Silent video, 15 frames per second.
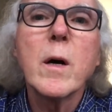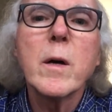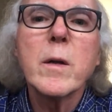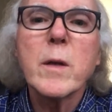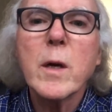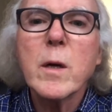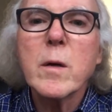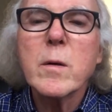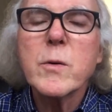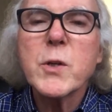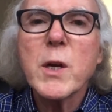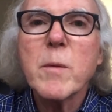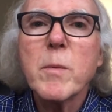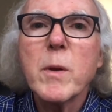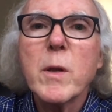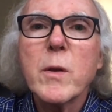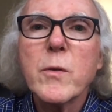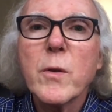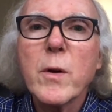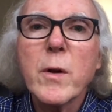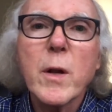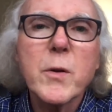Young
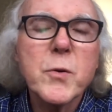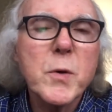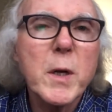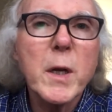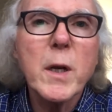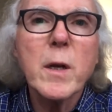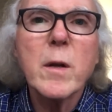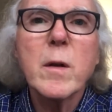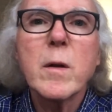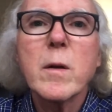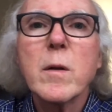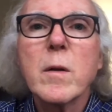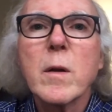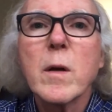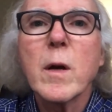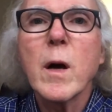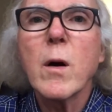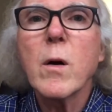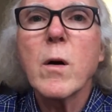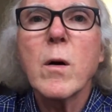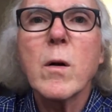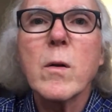Japanese are not drinking
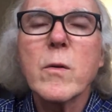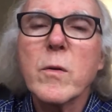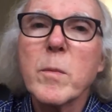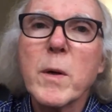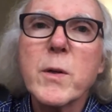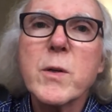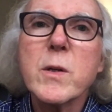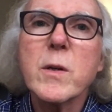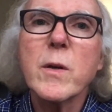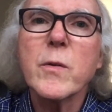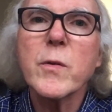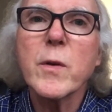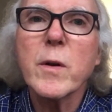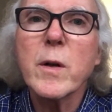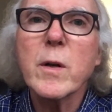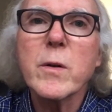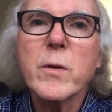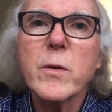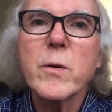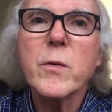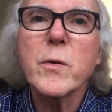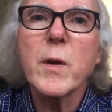alcohol as much as their
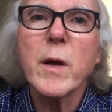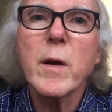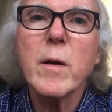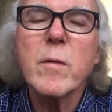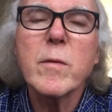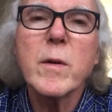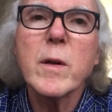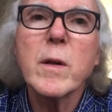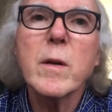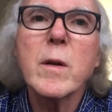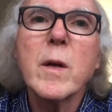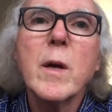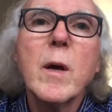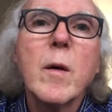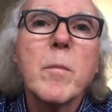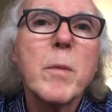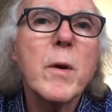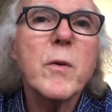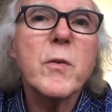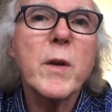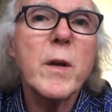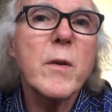elders have, and
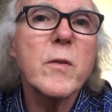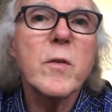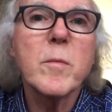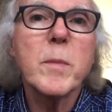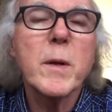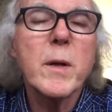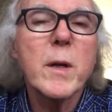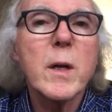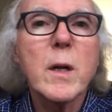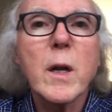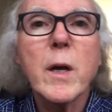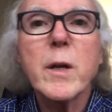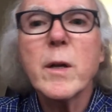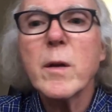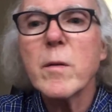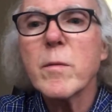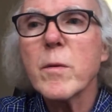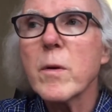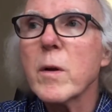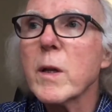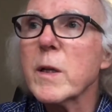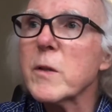beer sales have been declining
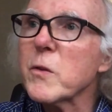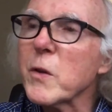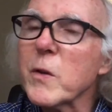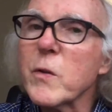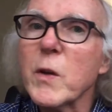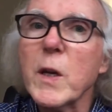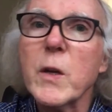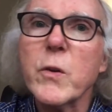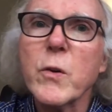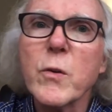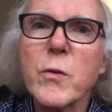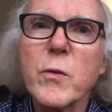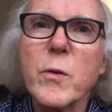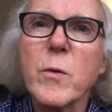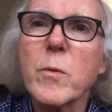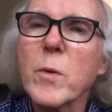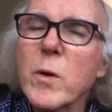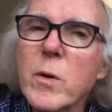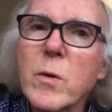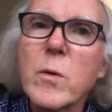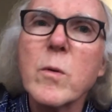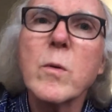for like 16 years in a
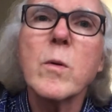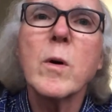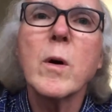row.